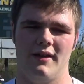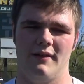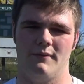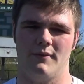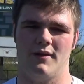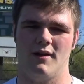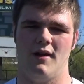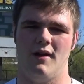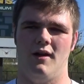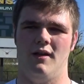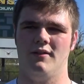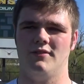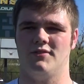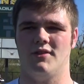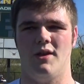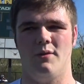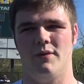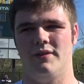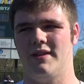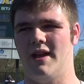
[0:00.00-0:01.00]
I gave him a call,
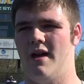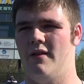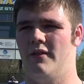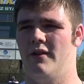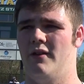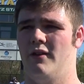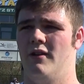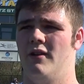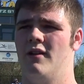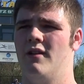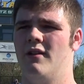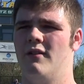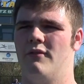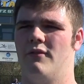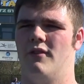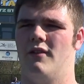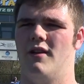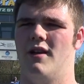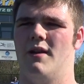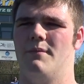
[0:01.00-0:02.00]
so I went down there
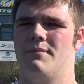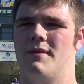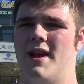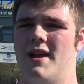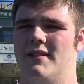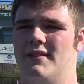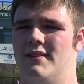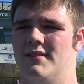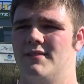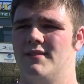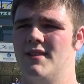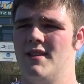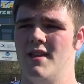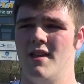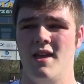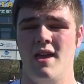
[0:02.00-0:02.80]
for uh, practice.